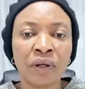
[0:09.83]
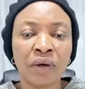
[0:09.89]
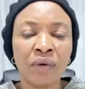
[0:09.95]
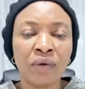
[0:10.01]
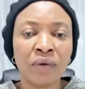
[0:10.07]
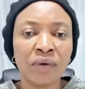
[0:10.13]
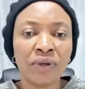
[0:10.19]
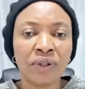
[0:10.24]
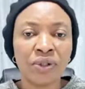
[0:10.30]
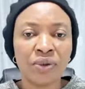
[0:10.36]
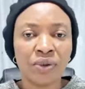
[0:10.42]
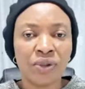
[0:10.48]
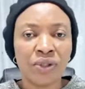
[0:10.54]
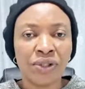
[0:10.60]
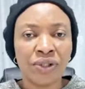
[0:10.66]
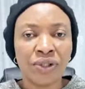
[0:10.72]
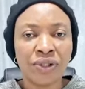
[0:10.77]
Glory to
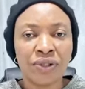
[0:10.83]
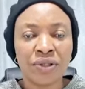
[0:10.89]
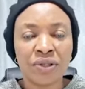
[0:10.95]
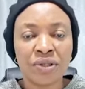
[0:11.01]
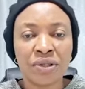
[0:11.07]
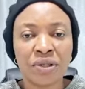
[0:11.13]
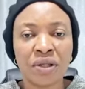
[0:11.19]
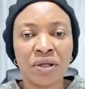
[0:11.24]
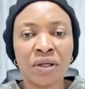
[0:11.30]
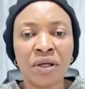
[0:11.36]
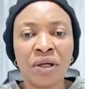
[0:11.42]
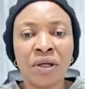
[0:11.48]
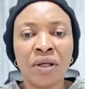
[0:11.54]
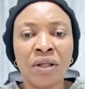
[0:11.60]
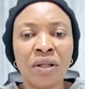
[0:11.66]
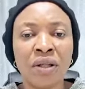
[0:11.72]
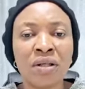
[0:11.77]
Jesus.
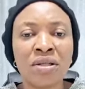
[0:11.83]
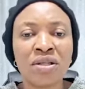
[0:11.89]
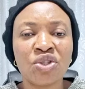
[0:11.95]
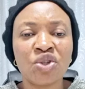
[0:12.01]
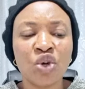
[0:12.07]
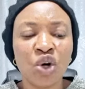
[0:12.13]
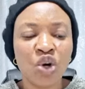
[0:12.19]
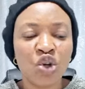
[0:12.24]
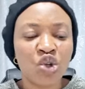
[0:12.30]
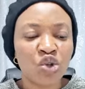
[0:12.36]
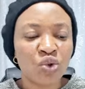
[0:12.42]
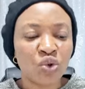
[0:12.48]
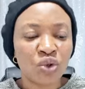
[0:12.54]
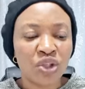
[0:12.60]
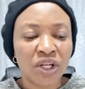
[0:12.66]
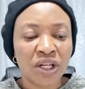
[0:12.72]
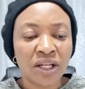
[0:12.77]
This is God's
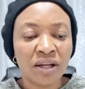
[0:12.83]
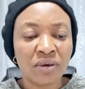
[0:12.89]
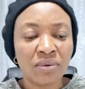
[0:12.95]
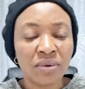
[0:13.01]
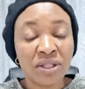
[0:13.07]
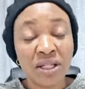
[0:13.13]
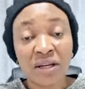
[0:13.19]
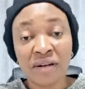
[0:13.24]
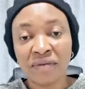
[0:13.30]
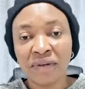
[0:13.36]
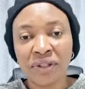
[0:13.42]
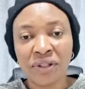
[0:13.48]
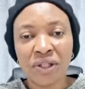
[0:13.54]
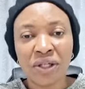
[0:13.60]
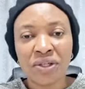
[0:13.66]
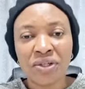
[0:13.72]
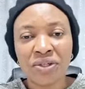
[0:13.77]
Own Channel with
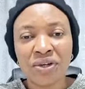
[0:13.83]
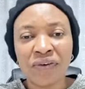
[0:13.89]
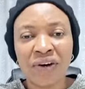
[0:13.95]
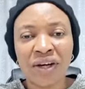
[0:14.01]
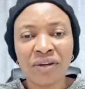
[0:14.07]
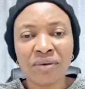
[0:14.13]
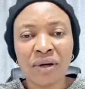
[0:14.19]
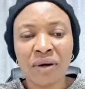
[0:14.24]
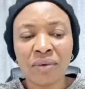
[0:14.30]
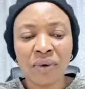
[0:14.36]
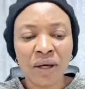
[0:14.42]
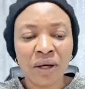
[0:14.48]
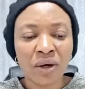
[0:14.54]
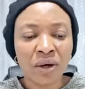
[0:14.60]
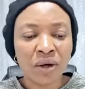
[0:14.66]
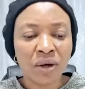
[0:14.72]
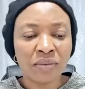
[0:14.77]
Evangelist Sarah. You are
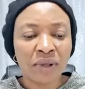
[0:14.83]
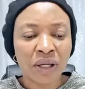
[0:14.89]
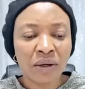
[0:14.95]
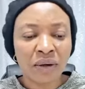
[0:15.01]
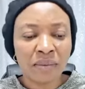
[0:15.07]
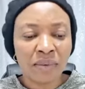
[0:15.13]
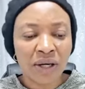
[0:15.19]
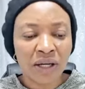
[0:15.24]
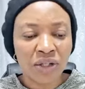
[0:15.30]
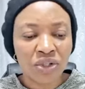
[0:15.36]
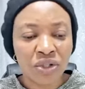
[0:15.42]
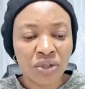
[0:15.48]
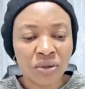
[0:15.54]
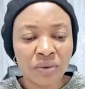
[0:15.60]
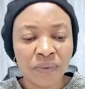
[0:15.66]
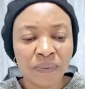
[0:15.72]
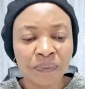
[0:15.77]
welcome. The Lord
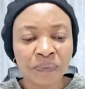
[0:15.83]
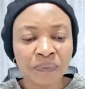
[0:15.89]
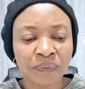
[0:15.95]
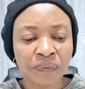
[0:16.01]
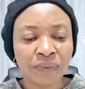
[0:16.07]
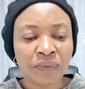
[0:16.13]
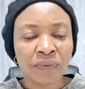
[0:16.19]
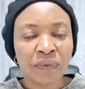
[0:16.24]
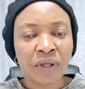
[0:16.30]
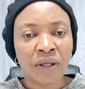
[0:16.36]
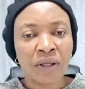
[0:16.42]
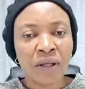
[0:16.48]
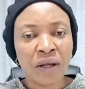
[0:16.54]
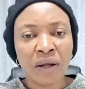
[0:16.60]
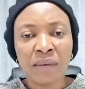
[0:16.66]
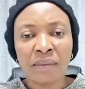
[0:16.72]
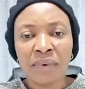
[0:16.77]
bless you.
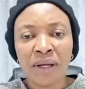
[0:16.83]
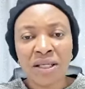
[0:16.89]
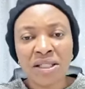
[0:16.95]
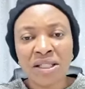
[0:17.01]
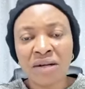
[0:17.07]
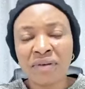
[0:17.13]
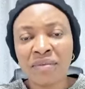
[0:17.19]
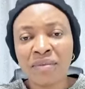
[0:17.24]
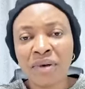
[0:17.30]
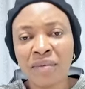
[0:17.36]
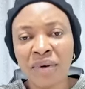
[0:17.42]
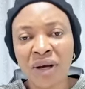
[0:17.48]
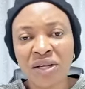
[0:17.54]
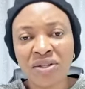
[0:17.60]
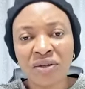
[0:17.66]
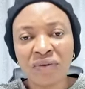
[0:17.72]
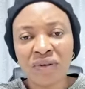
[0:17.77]
The Lord bless every
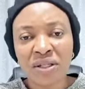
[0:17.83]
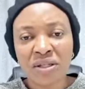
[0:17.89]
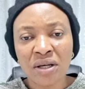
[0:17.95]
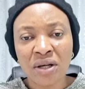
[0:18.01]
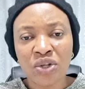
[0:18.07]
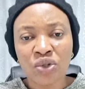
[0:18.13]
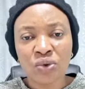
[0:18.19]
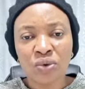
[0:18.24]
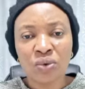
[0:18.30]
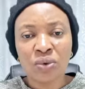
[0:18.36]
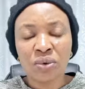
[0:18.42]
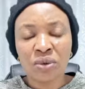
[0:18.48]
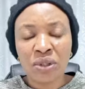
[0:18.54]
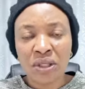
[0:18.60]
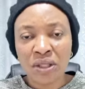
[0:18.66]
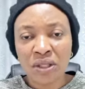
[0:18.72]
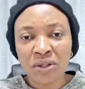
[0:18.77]
members of this
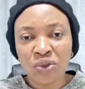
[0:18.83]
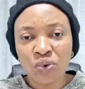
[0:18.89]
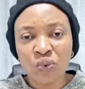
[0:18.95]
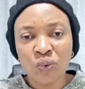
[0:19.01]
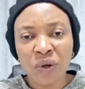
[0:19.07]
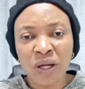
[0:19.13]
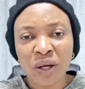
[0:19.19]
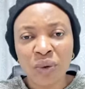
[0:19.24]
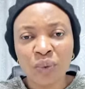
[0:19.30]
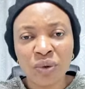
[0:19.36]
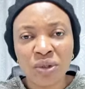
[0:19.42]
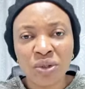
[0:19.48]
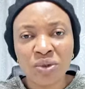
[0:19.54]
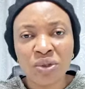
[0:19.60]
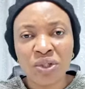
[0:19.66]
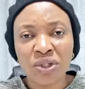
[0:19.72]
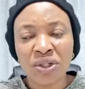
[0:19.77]
household. It is well
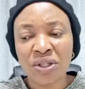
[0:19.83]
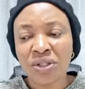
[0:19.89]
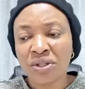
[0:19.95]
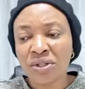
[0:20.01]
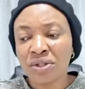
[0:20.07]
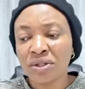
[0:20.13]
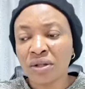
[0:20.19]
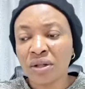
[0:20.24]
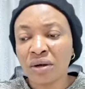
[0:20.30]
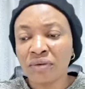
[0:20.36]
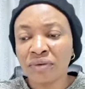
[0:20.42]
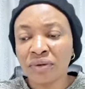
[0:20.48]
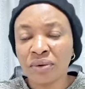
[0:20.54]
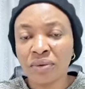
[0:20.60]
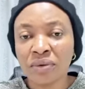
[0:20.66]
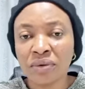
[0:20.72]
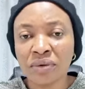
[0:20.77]
with you. Jesus love
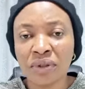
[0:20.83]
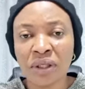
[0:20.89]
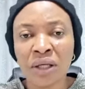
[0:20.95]
you.